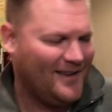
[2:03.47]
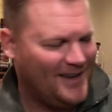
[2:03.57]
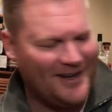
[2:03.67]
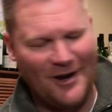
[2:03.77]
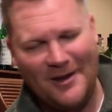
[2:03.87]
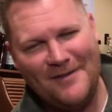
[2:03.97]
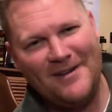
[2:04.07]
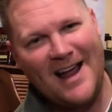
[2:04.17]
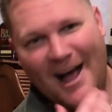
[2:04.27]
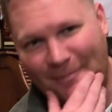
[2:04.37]
you know,
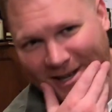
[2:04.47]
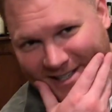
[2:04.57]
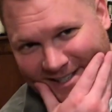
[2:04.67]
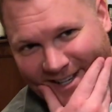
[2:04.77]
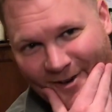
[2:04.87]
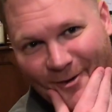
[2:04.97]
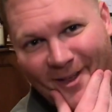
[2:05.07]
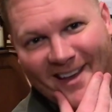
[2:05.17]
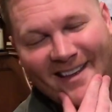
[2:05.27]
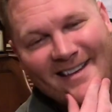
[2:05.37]
even how much it's going to
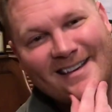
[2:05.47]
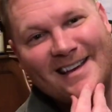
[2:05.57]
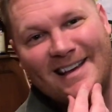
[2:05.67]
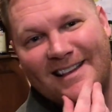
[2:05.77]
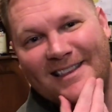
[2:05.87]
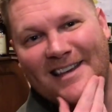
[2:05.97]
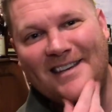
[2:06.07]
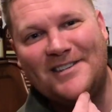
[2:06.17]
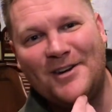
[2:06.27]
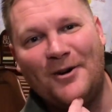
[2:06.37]
really
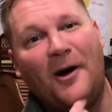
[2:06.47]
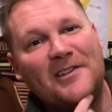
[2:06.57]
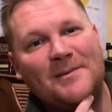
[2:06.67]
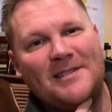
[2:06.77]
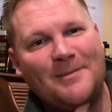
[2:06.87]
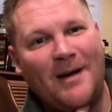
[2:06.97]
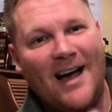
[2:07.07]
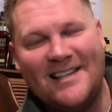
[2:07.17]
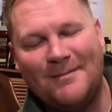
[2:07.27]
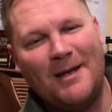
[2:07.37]
lead to your ultimate
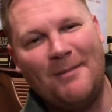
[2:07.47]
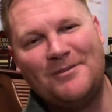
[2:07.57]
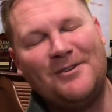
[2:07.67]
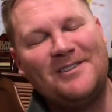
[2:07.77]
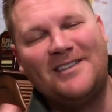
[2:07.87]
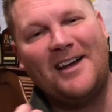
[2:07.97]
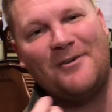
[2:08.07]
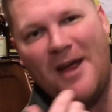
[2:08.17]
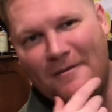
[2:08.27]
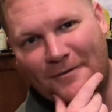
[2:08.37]
demise. I mean, I'm sure it's not
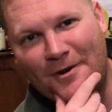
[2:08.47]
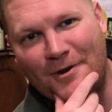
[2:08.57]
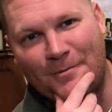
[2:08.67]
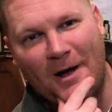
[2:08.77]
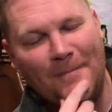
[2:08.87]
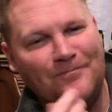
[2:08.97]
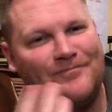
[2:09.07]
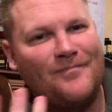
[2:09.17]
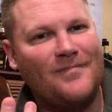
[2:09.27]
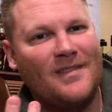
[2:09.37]
great for you, but,
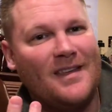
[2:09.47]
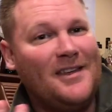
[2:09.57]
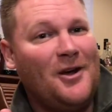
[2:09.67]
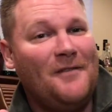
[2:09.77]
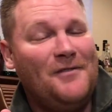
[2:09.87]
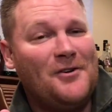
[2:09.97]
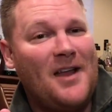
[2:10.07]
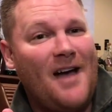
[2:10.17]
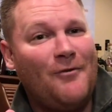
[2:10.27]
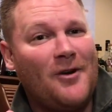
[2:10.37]
you know, if you
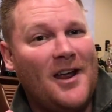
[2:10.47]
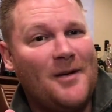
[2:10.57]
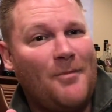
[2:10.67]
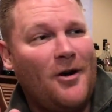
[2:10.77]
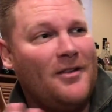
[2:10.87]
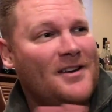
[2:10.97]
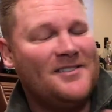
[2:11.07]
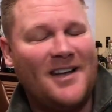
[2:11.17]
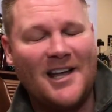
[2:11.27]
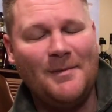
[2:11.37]
can have organic barley and
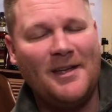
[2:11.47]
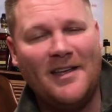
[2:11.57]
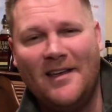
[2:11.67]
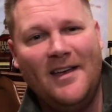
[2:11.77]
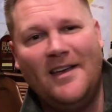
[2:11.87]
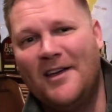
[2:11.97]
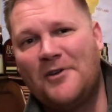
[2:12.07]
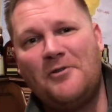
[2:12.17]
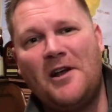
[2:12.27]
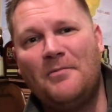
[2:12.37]
it's not going to be
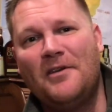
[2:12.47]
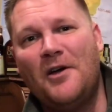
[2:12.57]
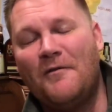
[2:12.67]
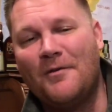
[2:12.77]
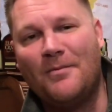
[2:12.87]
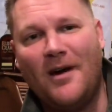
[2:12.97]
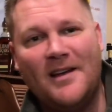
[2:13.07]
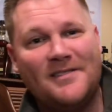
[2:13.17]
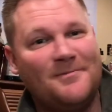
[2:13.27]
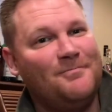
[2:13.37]
incredibly
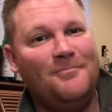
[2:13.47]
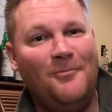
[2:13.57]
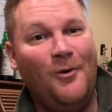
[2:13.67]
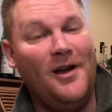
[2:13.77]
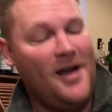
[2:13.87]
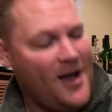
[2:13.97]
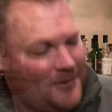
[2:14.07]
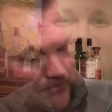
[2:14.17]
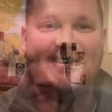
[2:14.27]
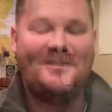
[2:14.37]
overpriced, why
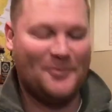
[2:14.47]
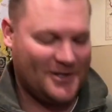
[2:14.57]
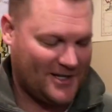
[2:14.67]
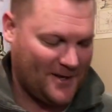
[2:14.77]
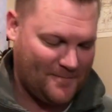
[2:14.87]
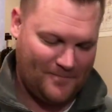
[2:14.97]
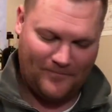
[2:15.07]
not get into some whiskey?